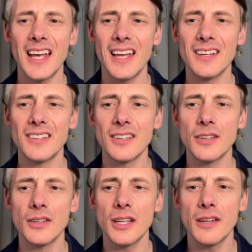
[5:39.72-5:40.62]
And
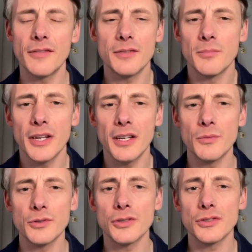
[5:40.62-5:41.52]
if this money
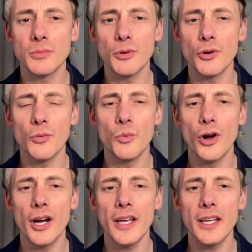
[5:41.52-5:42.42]
was support,
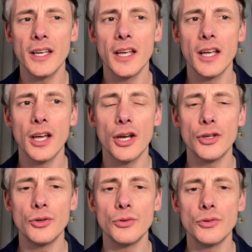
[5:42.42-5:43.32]
why are
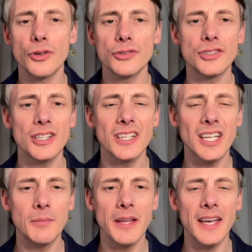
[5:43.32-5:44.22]
you not just going to
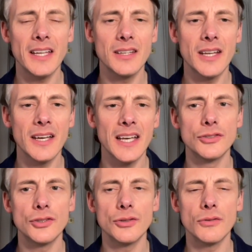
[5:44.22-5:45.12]
keep that in there
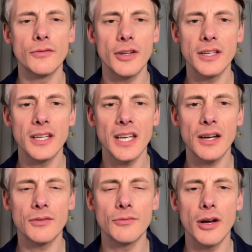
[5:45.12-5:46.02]
to fund the
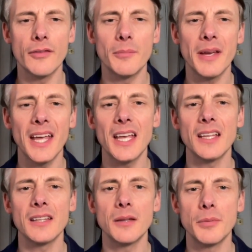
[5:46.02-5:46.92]
account rather than
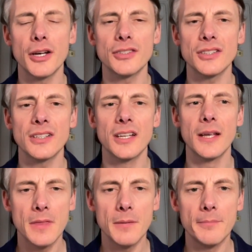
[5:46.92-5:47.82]
pay the person
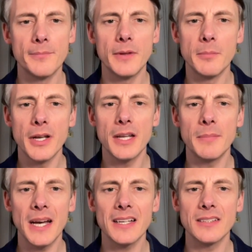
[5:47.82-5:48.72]
the money
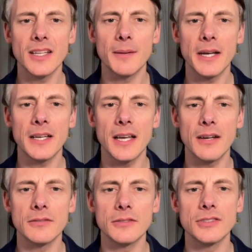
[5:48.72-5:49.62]
back into their bank
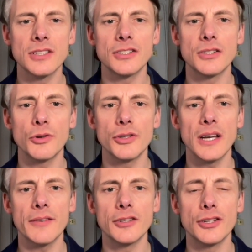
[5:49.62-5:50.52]
account? Because essentially what you
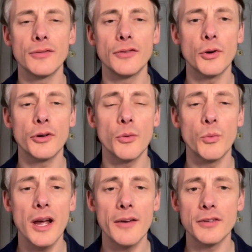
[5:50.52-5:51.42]
have to do if you want
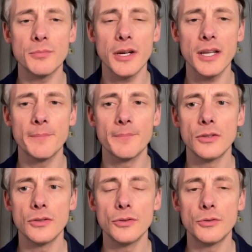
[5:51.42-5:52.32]
aware of this money,
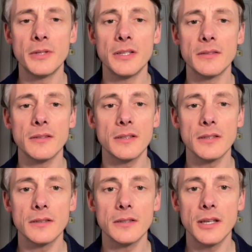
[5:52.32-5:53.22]
you had been
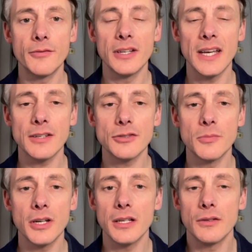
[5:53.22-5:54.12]
given that extra
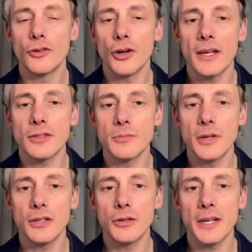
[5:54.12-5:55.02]
money and you've got extra
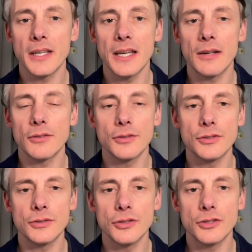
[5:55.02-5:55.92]
money in your bank account
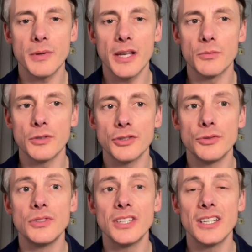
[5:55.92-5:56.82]
to spend, which
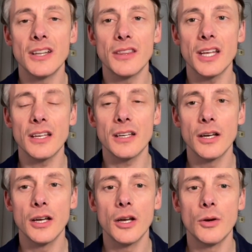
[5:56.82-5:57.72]
you didn't think
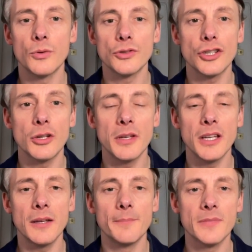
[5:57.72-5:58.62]
was going to
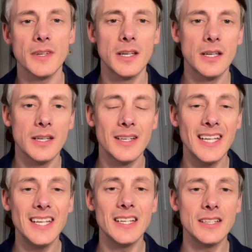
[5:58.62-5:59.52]
be
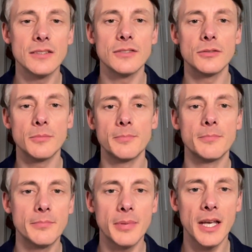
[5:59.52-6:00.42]
needed to
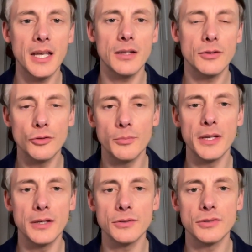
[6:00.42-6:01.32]
pay your
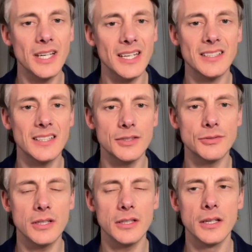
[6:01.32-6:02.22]
bills, gas and
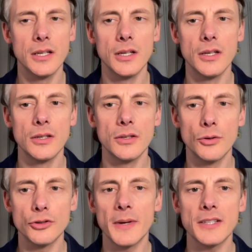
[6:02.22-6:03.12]
electric.
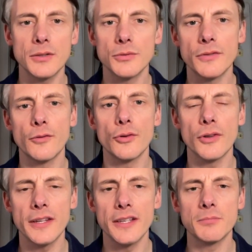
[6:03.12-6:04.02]
Automatically you thought
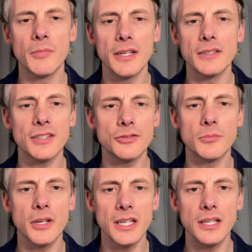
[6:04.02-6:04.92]
that this money is extra
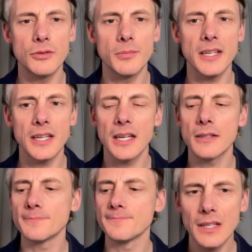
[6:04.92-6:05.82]
money in your bank account.